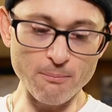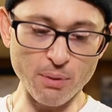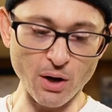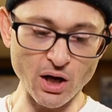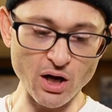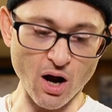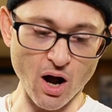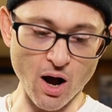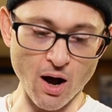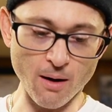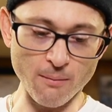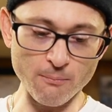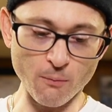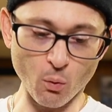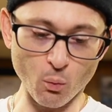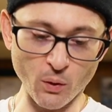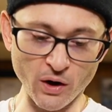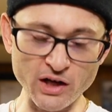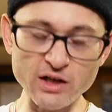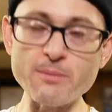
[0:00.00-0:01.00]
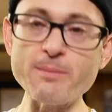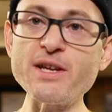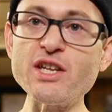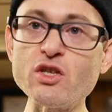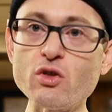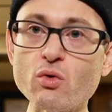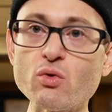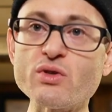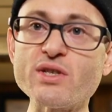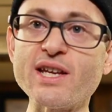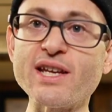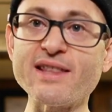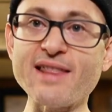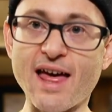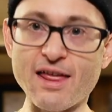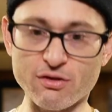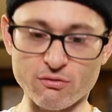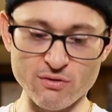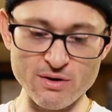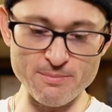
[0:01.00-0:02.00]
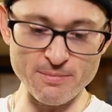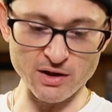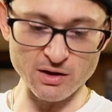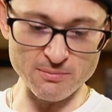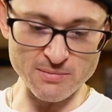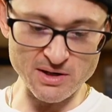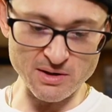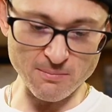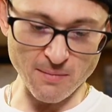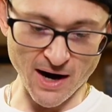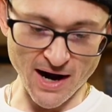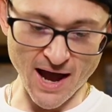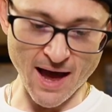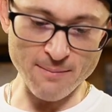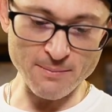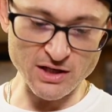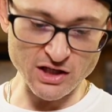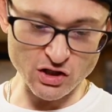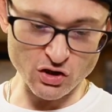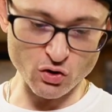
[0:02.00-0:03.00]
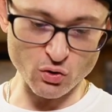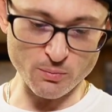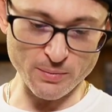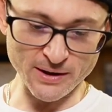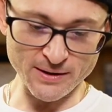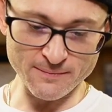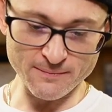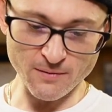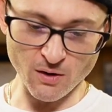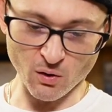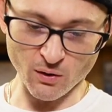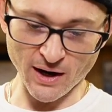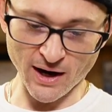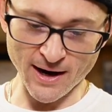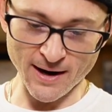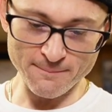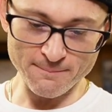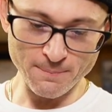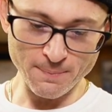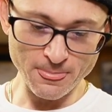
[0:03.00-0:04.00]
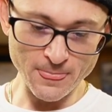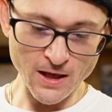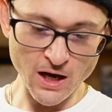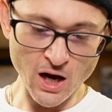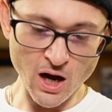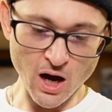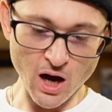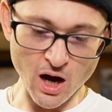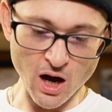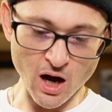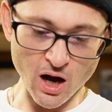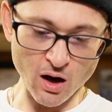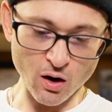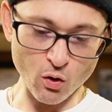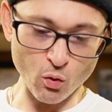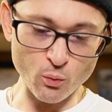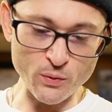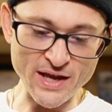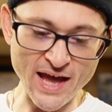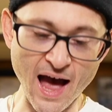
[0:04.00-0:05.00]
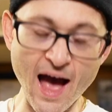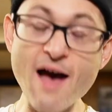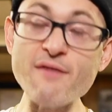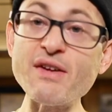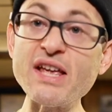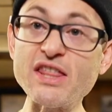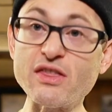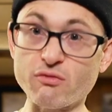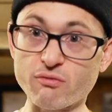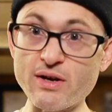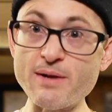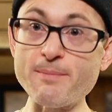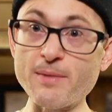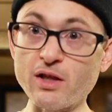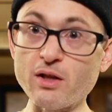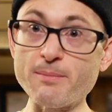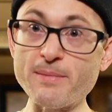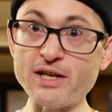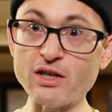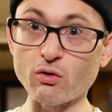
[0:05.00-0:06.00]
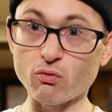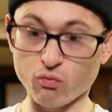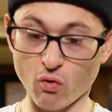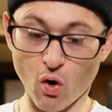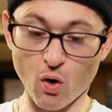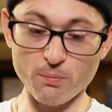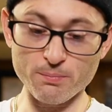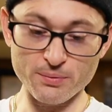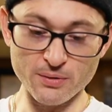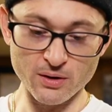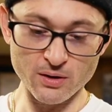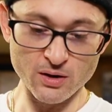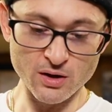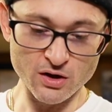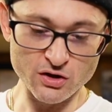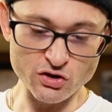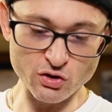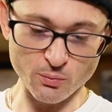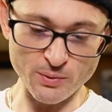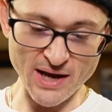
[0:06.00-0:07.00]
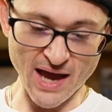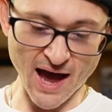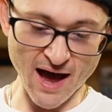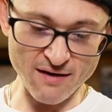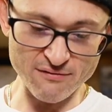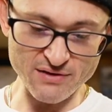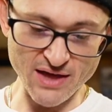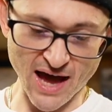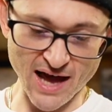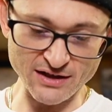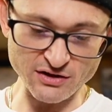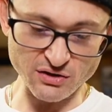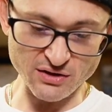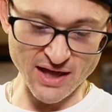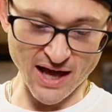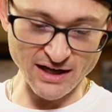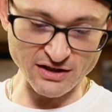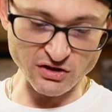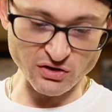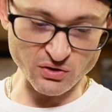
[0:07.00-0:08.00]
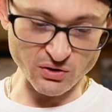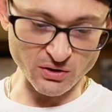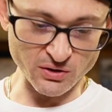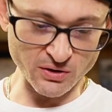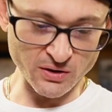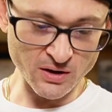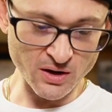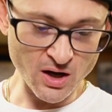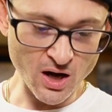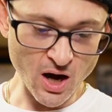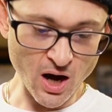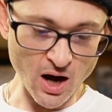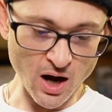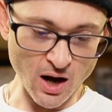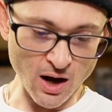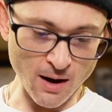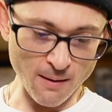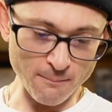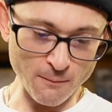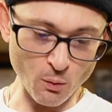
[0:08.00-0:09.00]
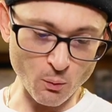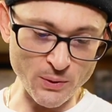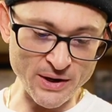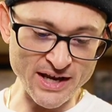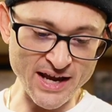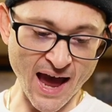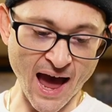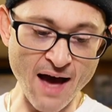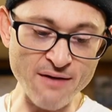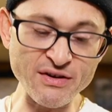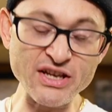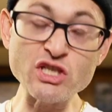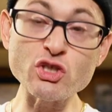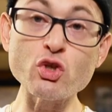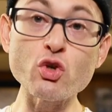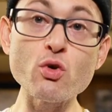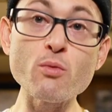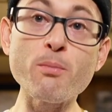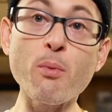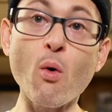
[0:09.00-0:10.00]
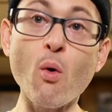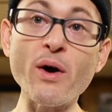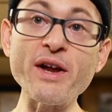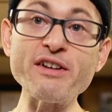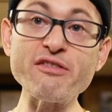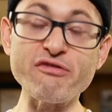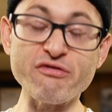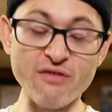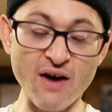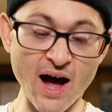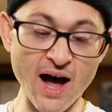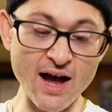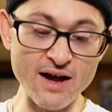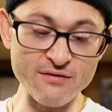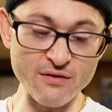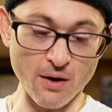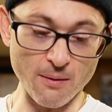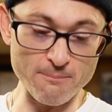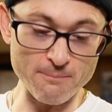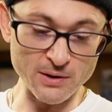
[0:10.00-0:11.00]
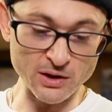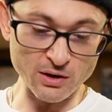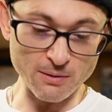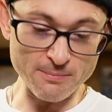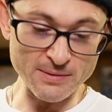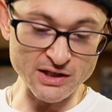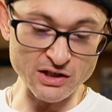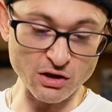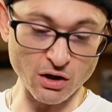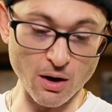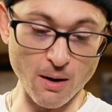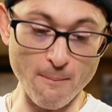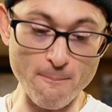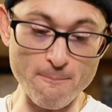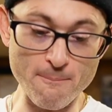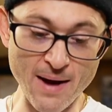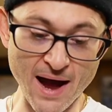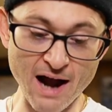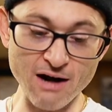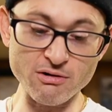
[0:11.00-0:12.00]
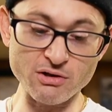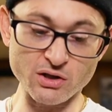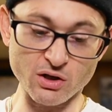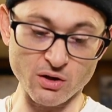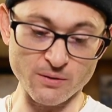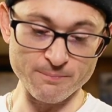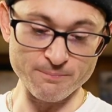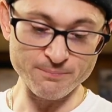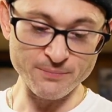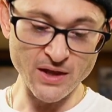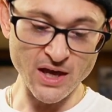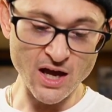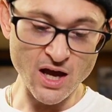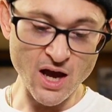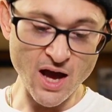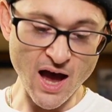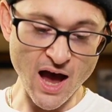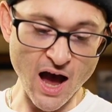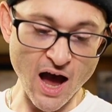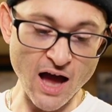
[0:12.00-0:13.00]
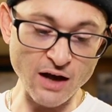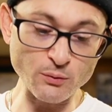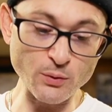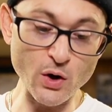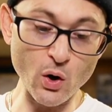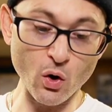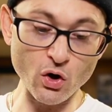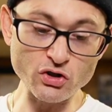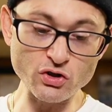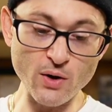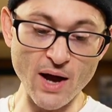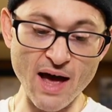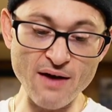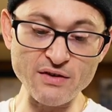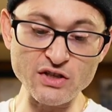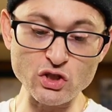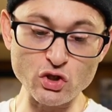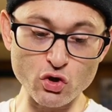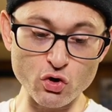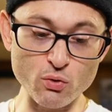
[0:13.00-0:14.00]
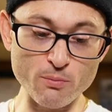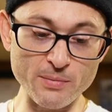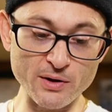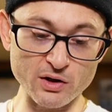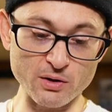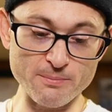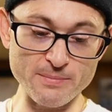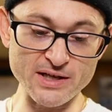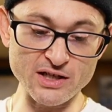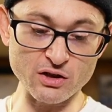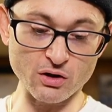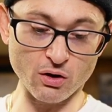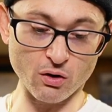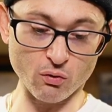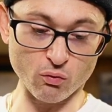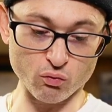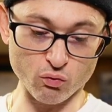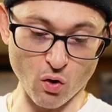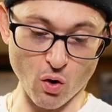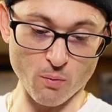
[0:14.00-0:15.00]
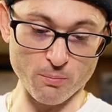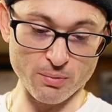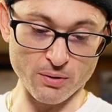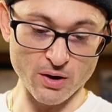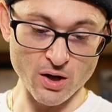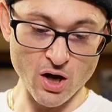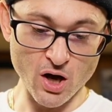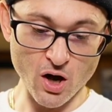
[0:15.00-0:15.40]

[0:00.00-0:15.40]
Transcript: but we're going to be using that 3mm Miami Cuban, okay? We have a 3mm rope, so we have that, so that's good. We have a 2.5mm mariner, and we also have a 2mm rope,